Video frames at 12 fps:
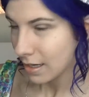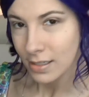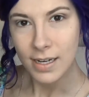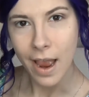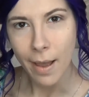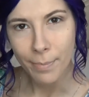
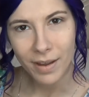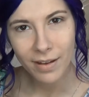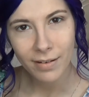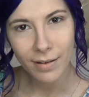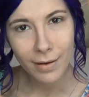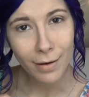
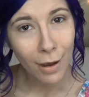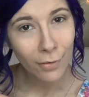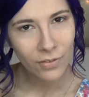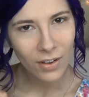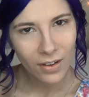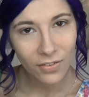Tapping it
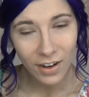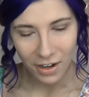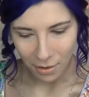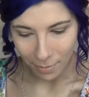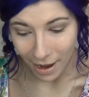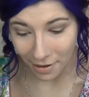off a
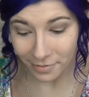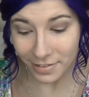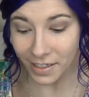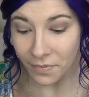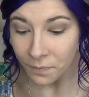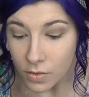fair
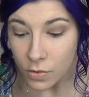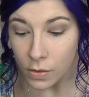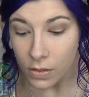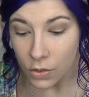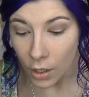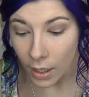amount. I'm
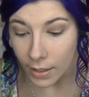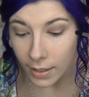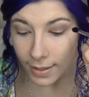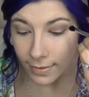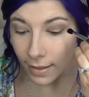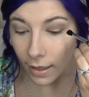just trying to
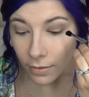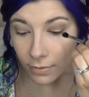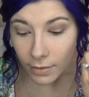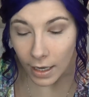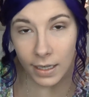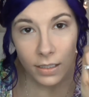get that
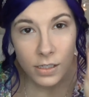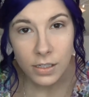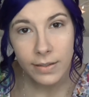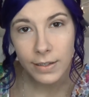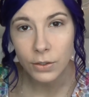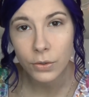right
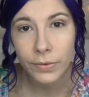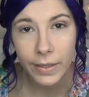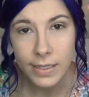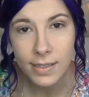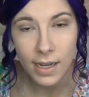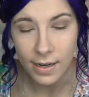into the
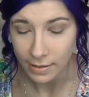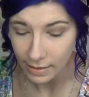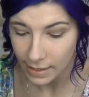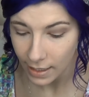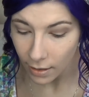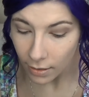crease
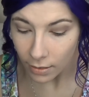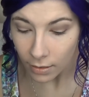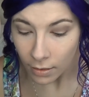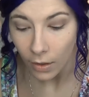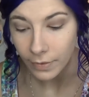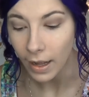area
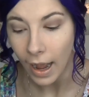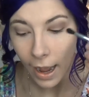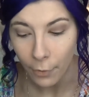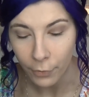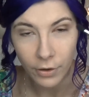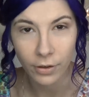on the
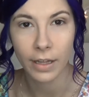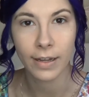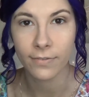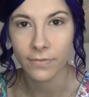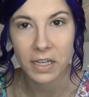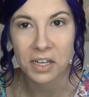outer
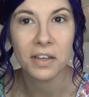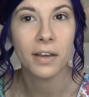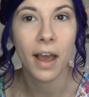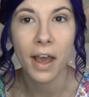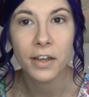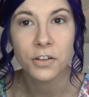like V
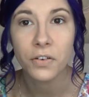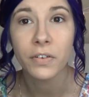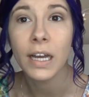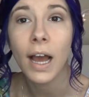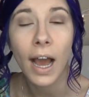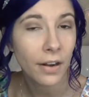edge of
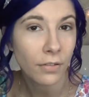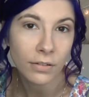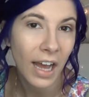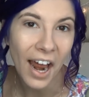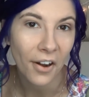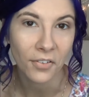it.
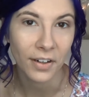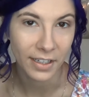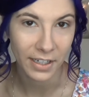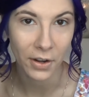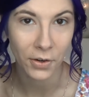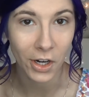I don't
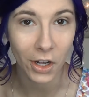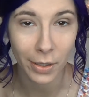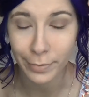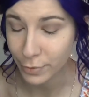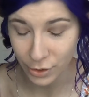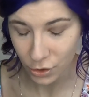really know, y'all.
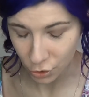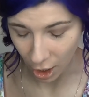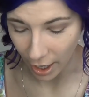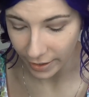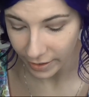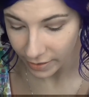I'm just
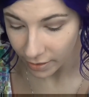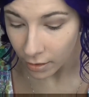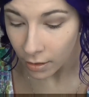trying.